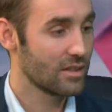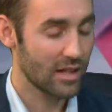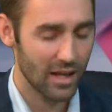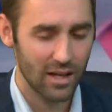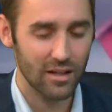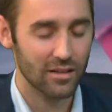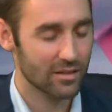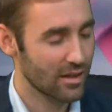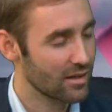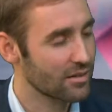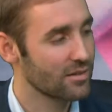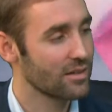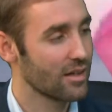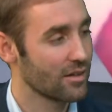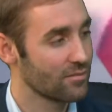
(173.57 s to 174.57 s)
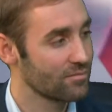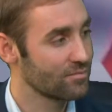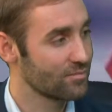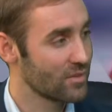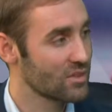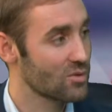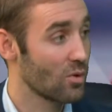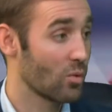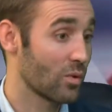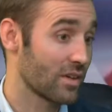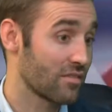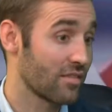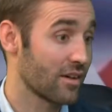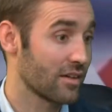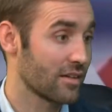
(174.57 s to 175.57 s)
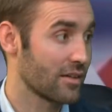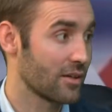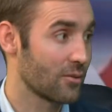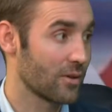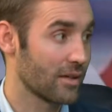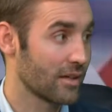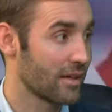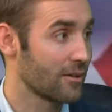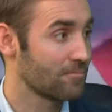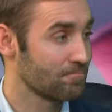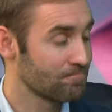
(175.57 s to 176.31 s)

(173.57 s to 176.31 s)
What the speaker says: Yeah, that's what we find anyway. Yeah.